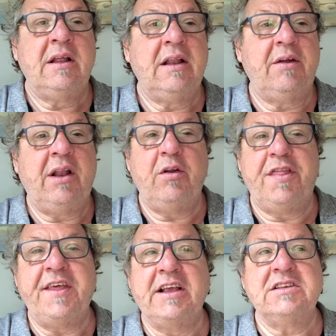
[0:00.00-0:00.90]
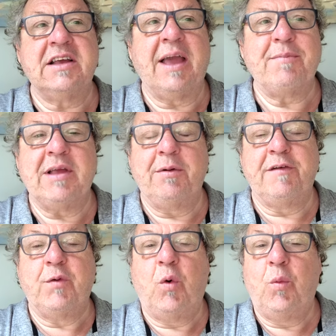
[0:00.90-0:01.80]
And a load of things that kept out. I
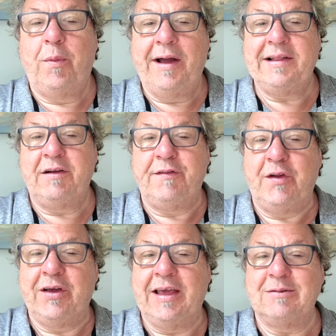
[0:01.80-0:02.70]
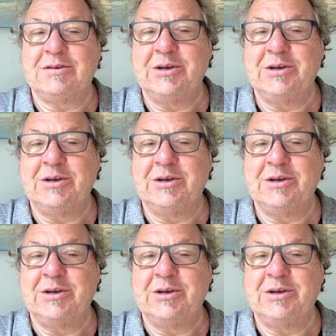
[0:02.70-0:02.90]
thought, I ain't done a vlog yet.